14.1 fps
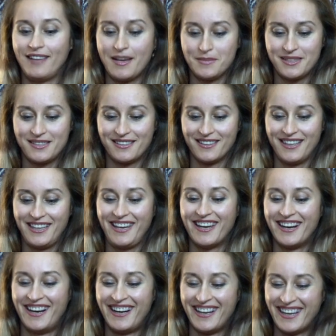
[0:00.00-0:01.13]
I'm still
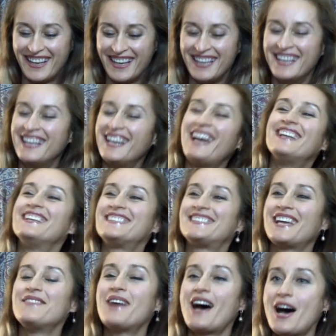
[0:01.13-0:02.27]
here. And the
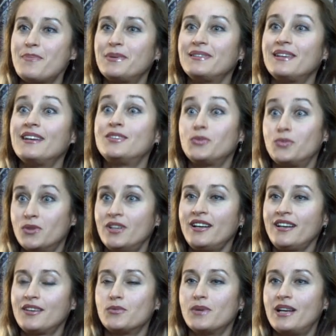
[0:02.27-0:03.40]
same happened at work,
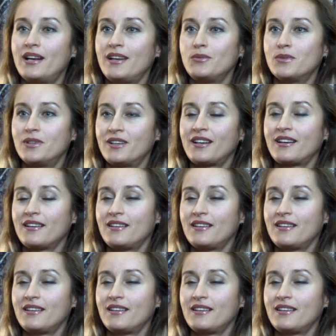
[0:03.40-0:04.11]
where I work